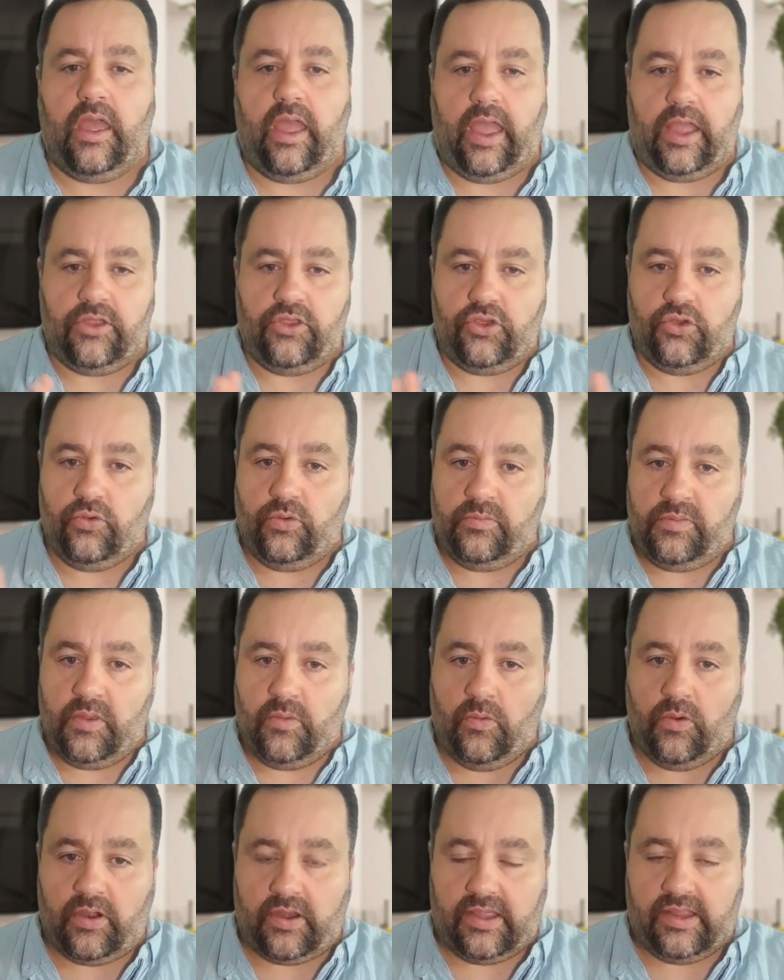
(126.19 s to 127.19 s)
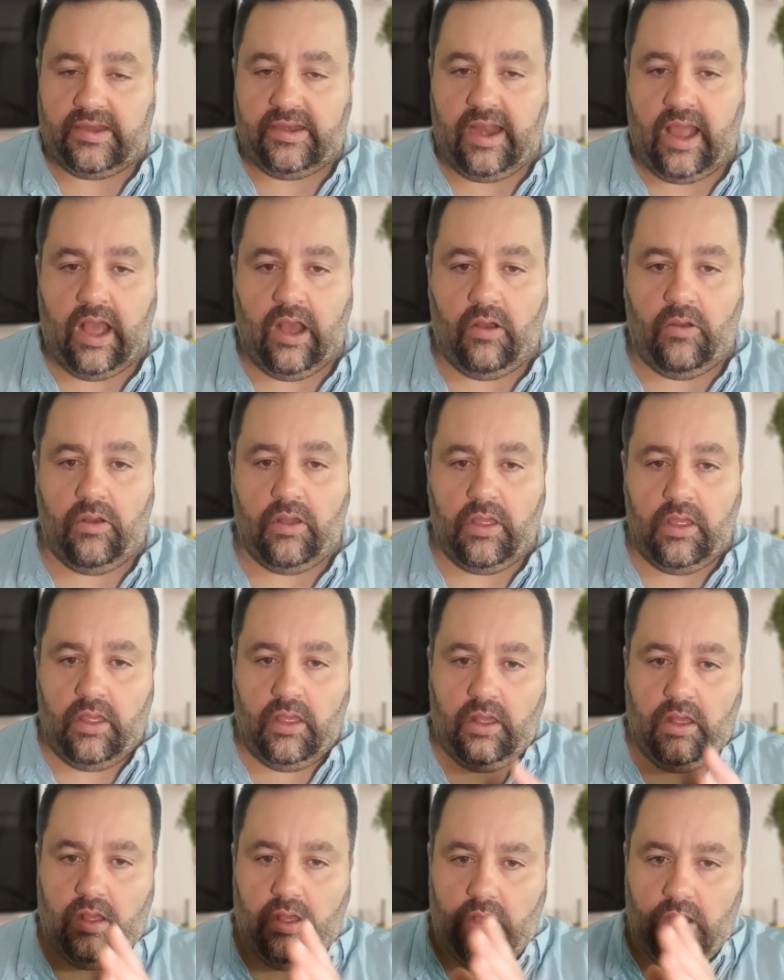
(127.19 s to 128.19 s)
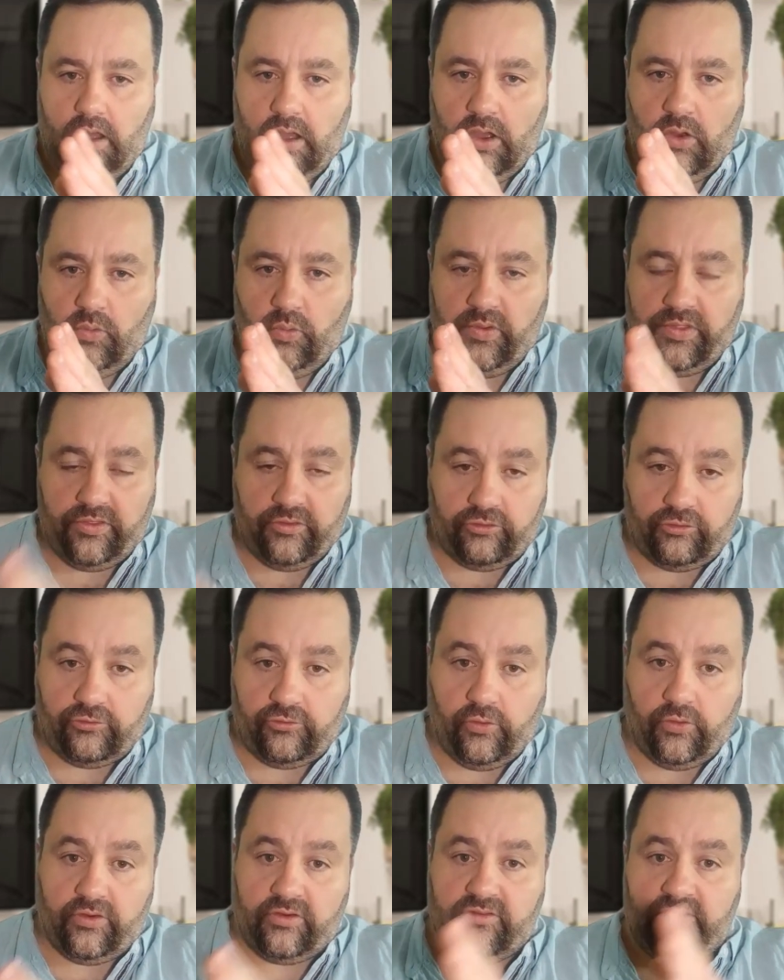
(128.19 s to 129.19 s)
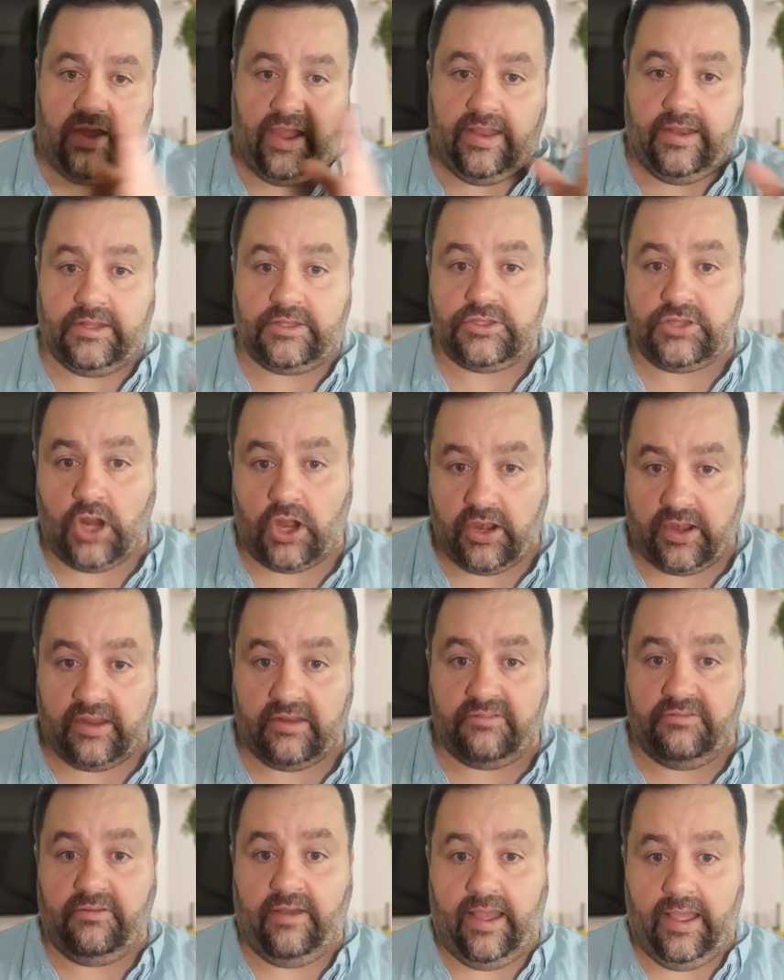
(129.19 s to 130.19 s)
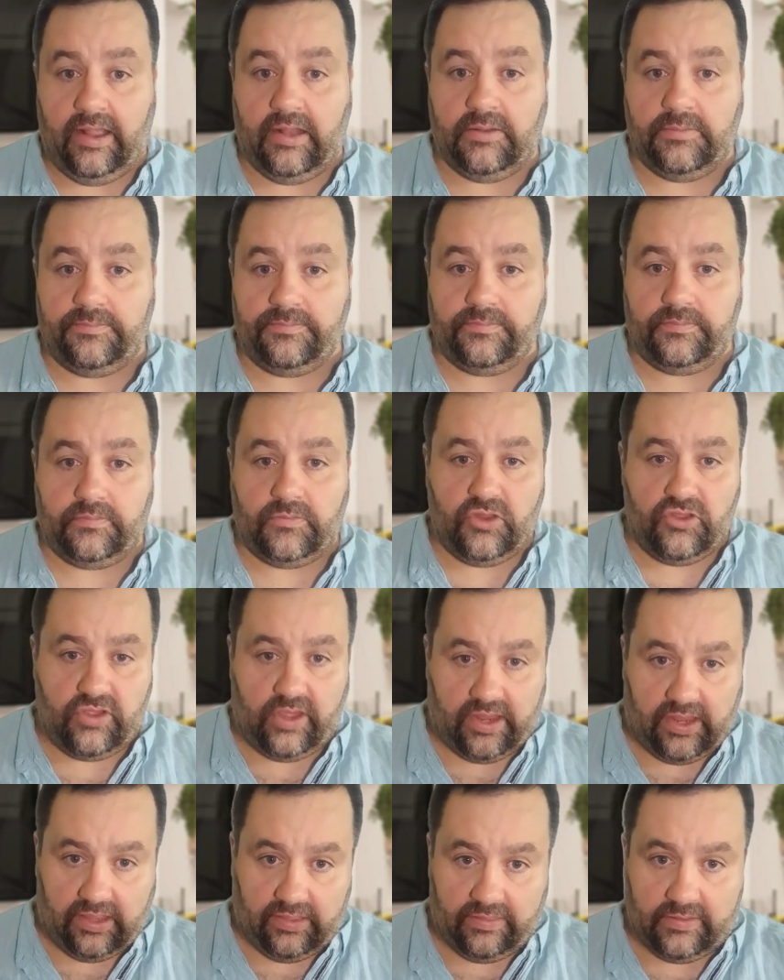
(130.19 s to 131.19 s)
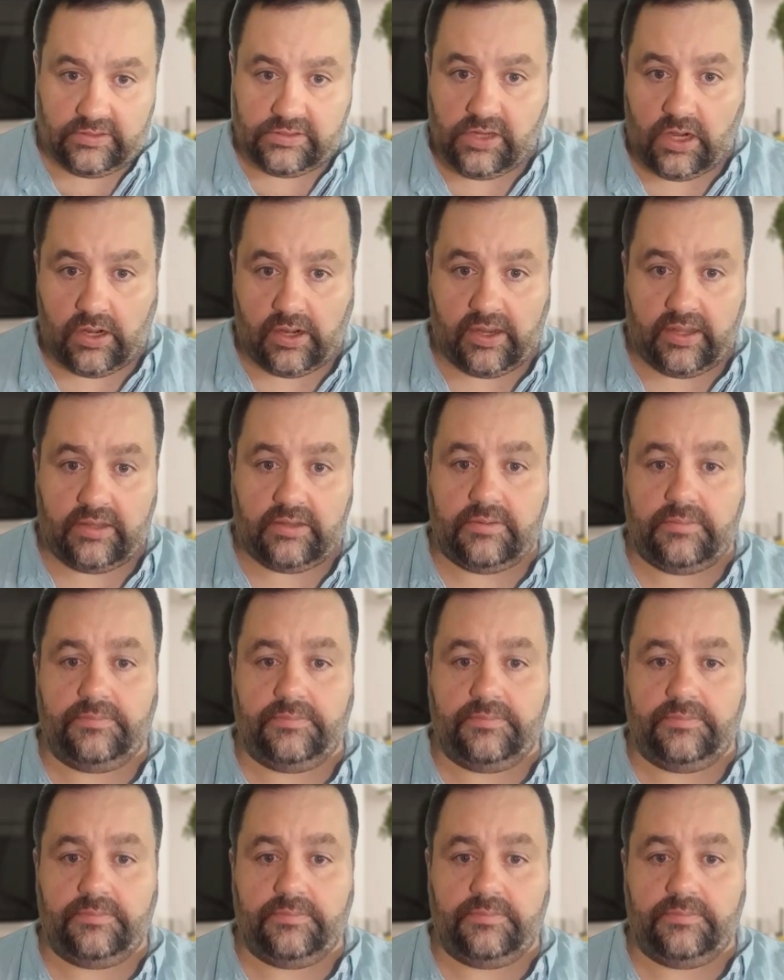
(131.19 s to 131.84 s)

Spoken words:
and you will be working now with a source and a target file, checking the target.